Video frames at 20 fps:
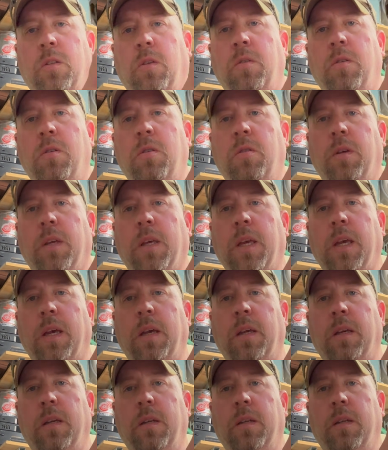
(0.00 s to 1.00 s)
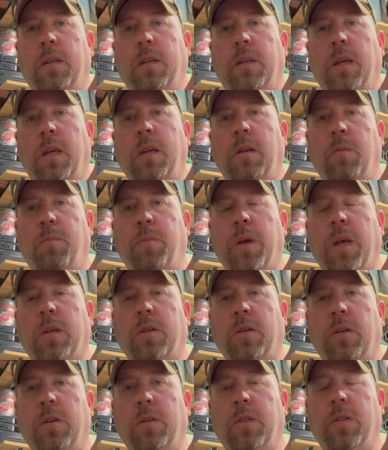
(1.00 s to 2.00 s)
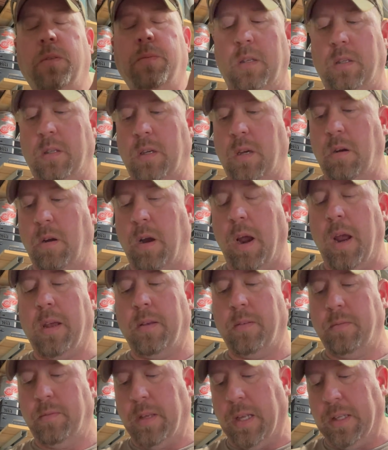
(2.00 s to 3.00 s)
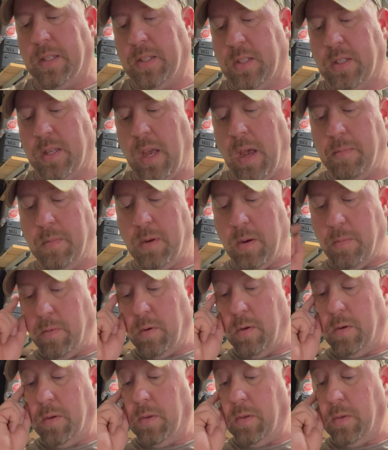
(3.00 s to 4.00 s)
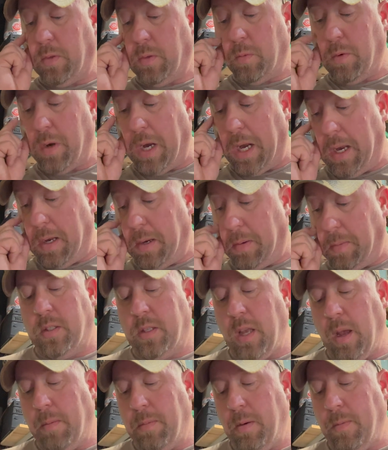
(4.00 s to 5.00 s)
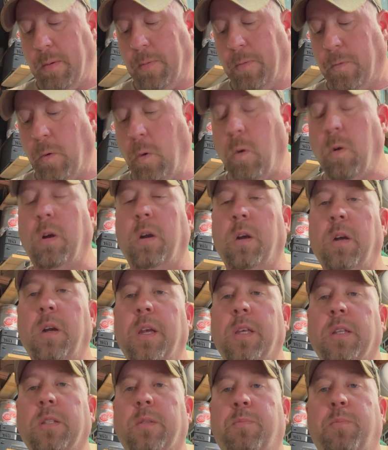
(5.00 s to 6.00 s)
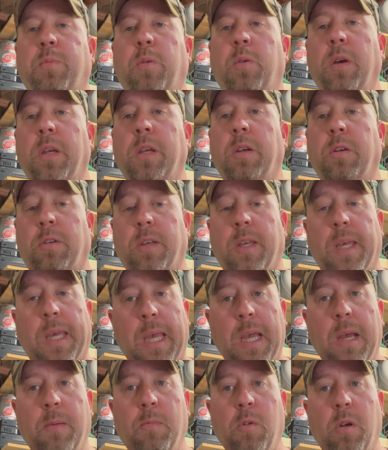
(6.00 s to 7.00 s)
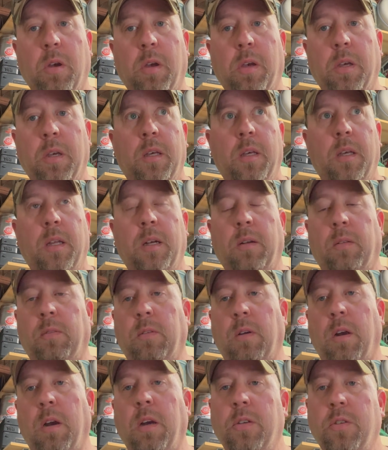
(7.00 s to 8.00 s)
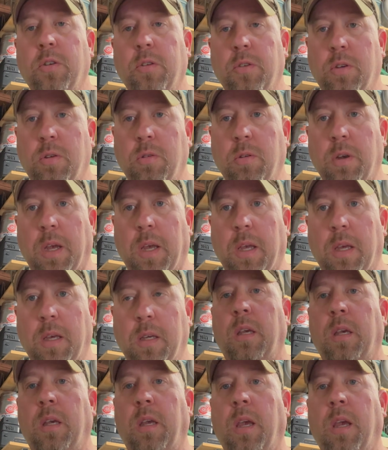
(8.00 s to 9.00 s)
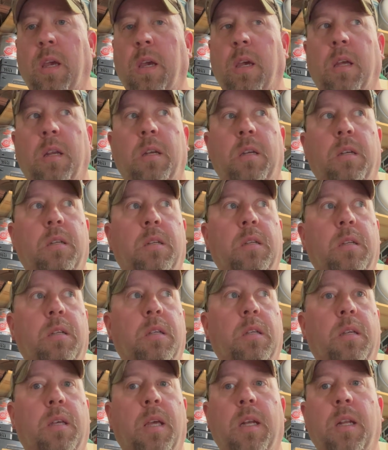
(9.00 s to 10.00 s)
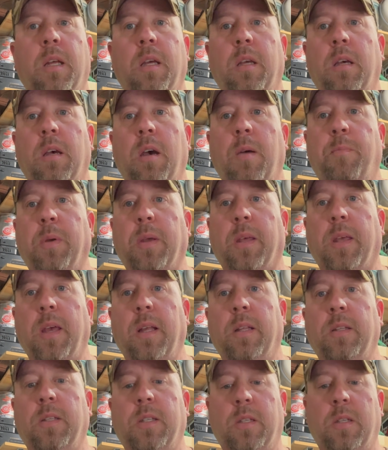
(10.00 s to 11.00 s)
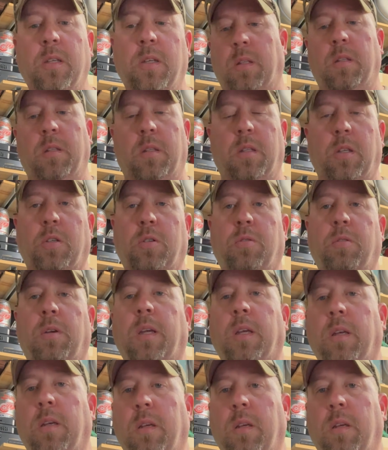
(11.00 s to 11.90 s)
you can get your pictures. All right, that's step number 3. Step number 4 is put your camera in a larger tree and get it up against the tree